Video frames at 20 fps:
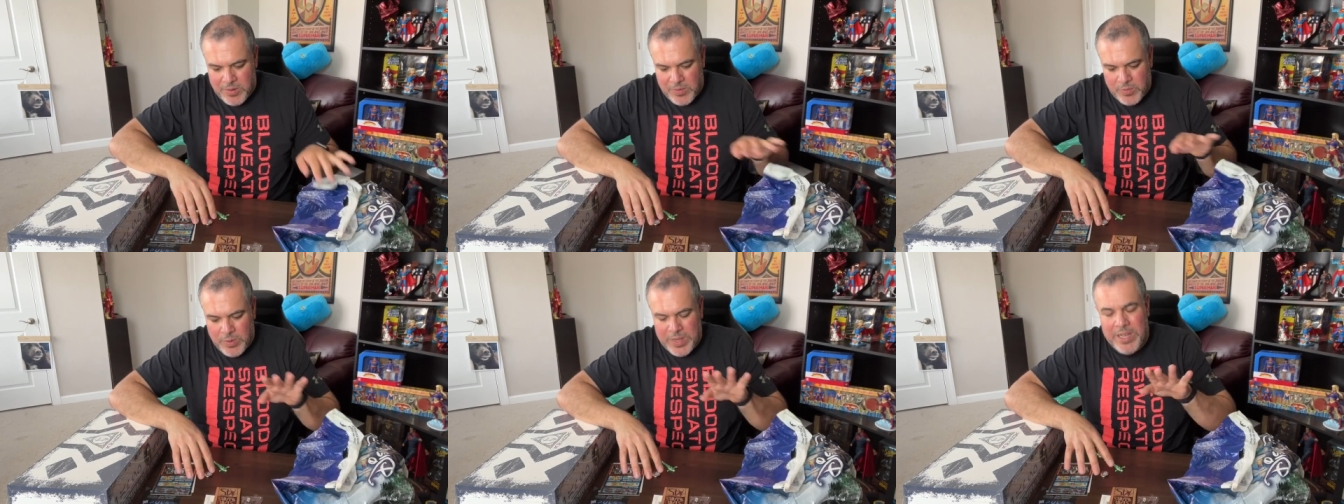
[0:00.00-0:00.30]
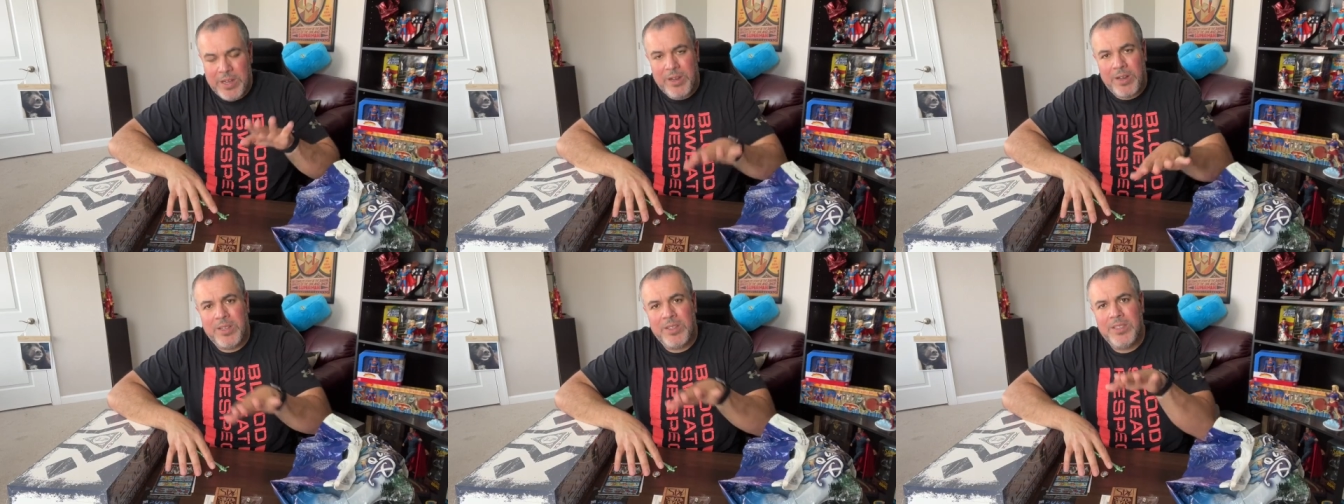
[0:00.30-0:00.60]

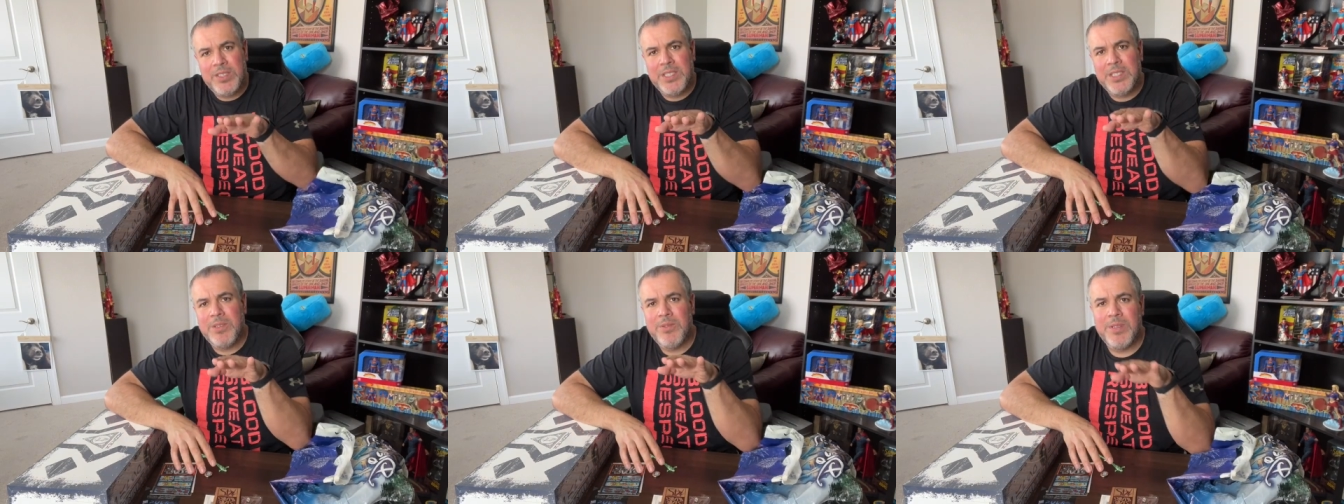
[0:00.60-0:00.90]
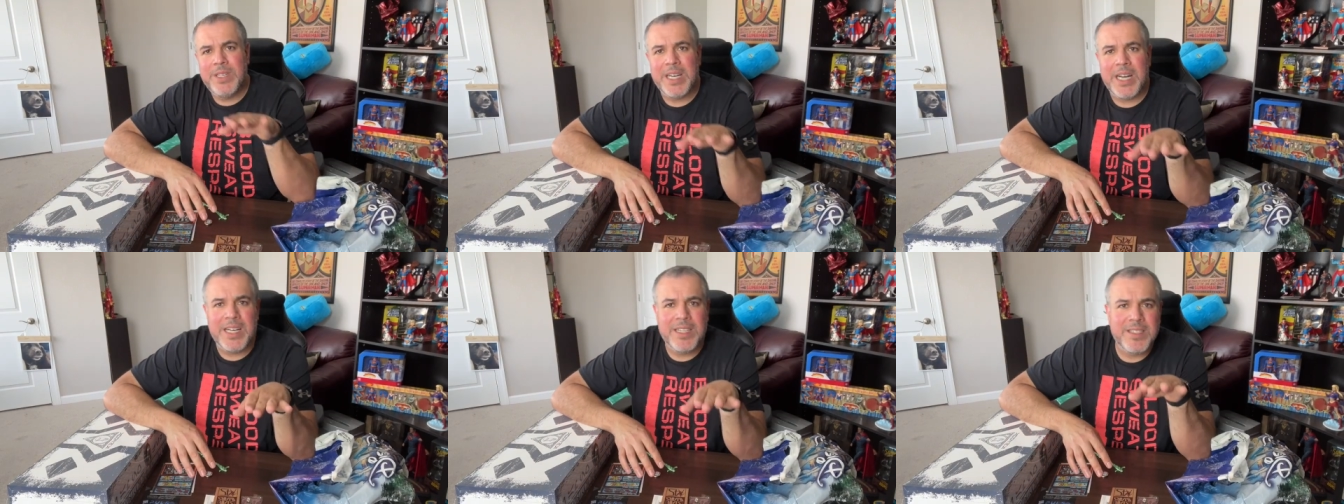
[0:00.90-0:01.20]
We also
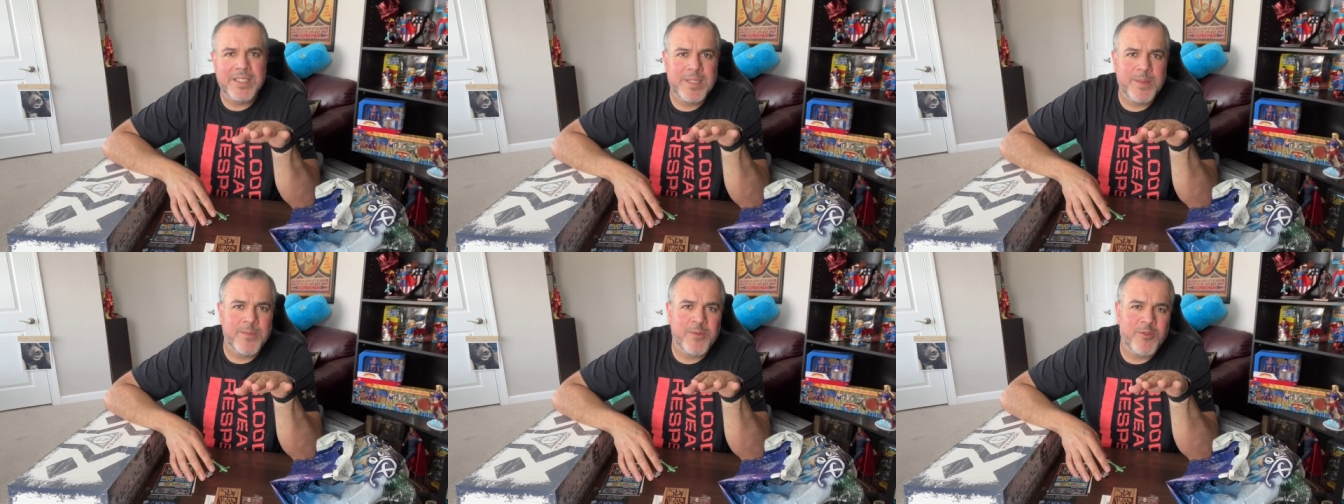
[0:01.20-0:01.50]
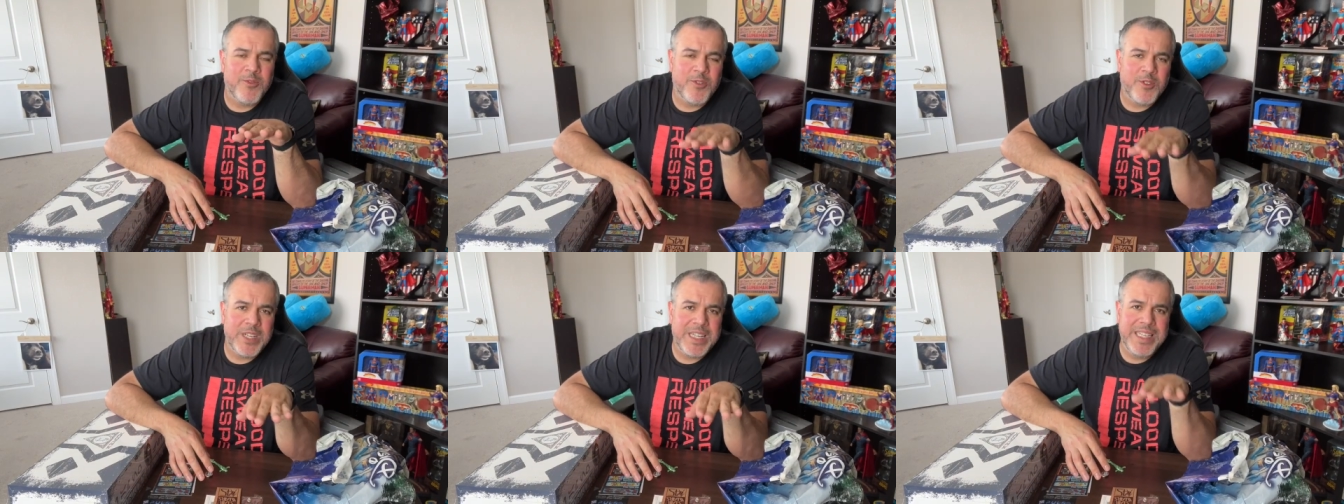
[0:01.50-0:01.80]
got some
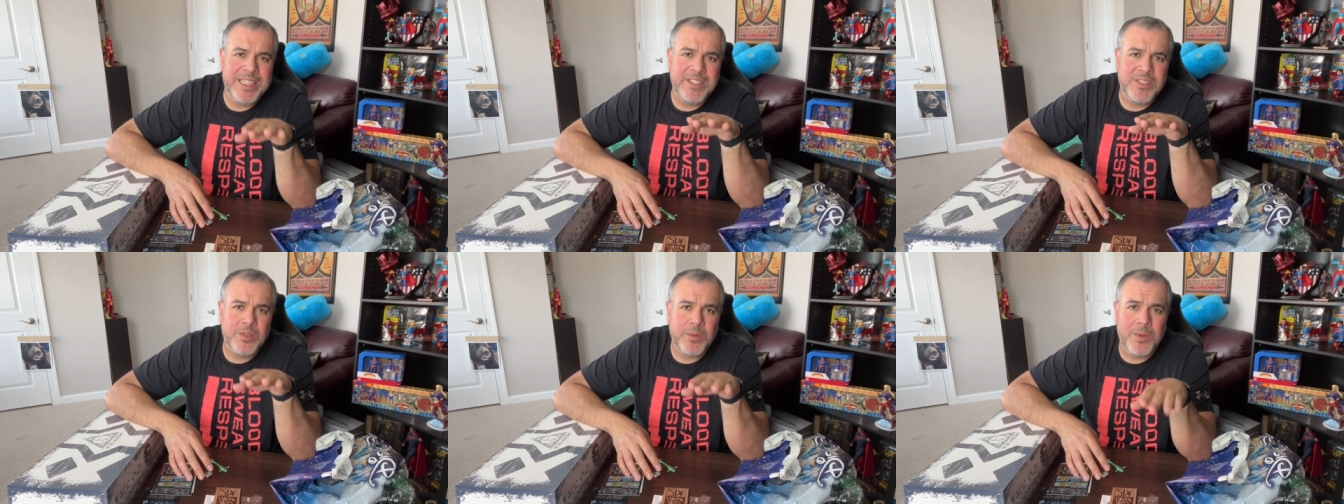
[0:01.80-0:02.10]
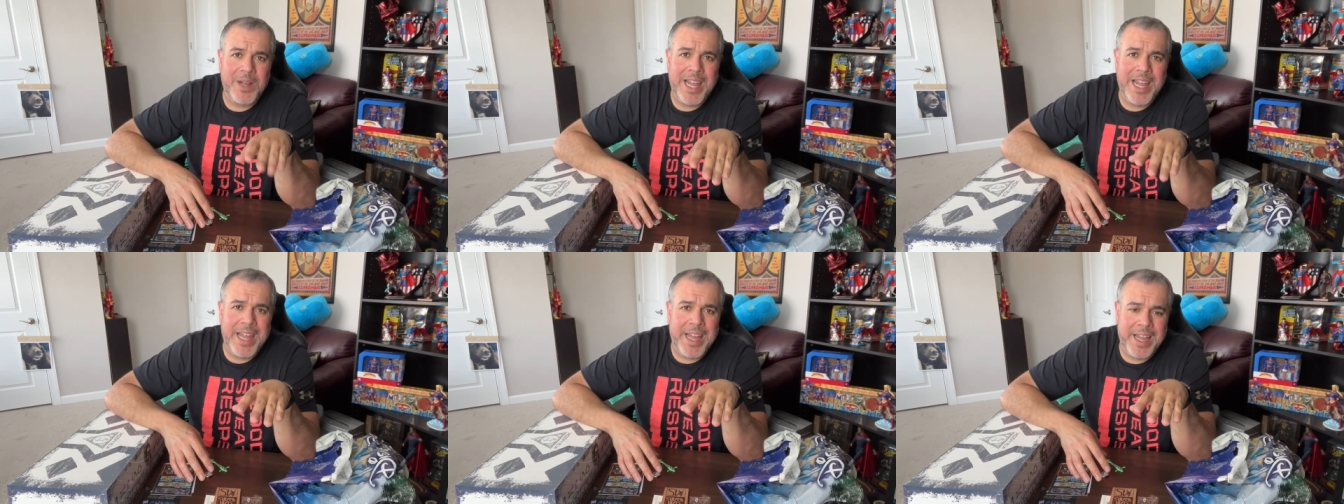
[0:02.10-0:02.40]
free
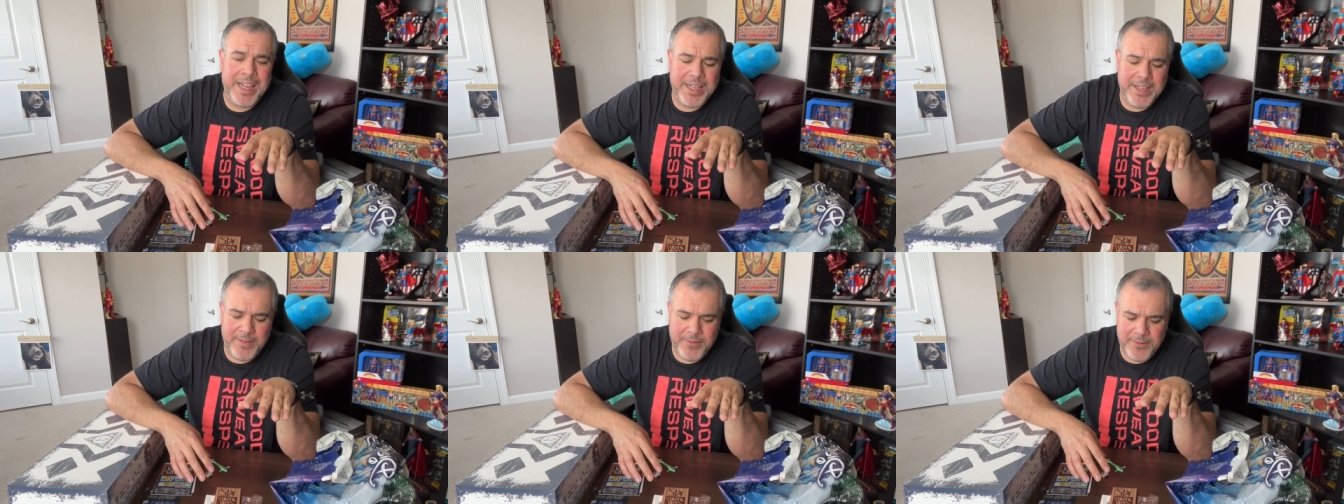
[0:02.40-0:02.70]
swag